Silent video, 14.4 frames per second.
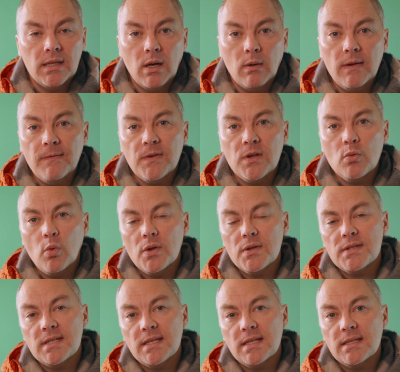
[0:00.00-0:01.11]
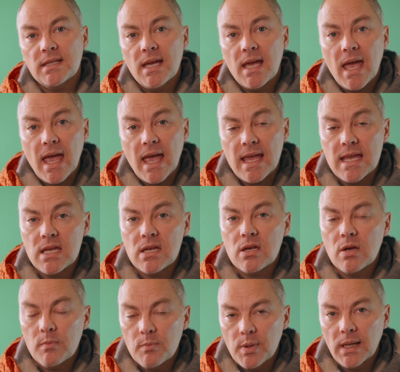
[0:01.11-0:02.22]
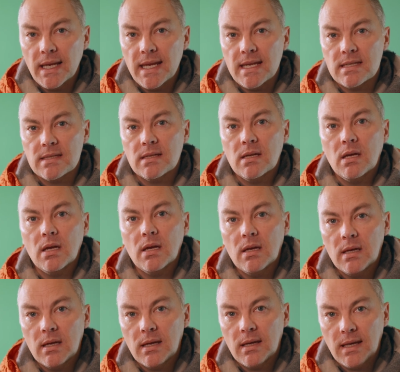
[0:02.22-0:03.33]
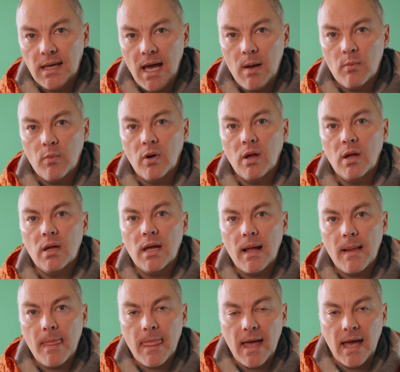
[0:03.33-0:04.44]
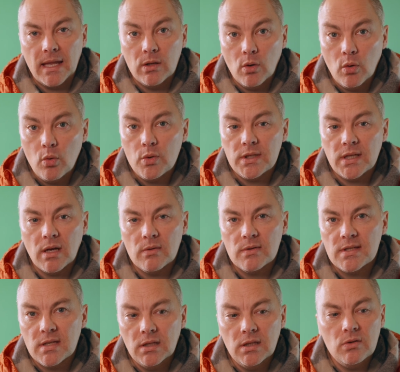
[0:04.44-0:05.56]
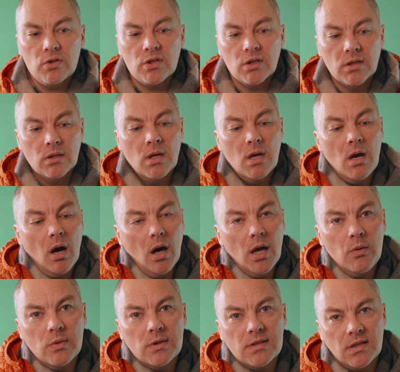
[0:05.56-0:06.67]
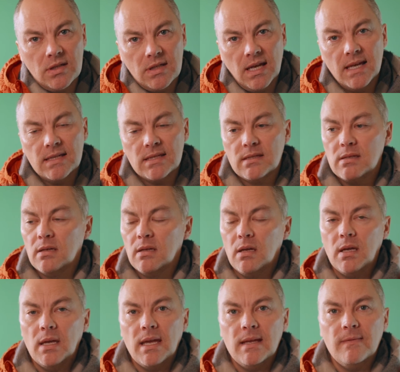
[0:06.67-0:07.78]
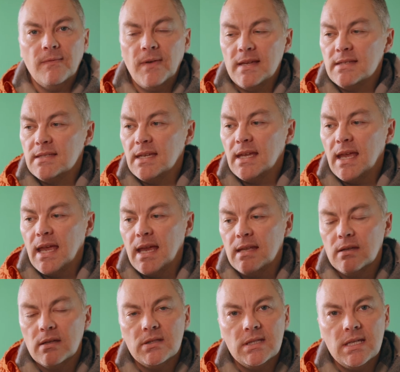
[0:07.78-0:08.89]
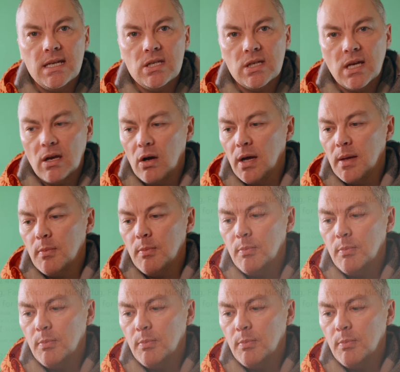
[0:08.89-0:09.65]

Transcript: Now, if you wanted a complete camera and audio solution, I would suggest investing in the DJI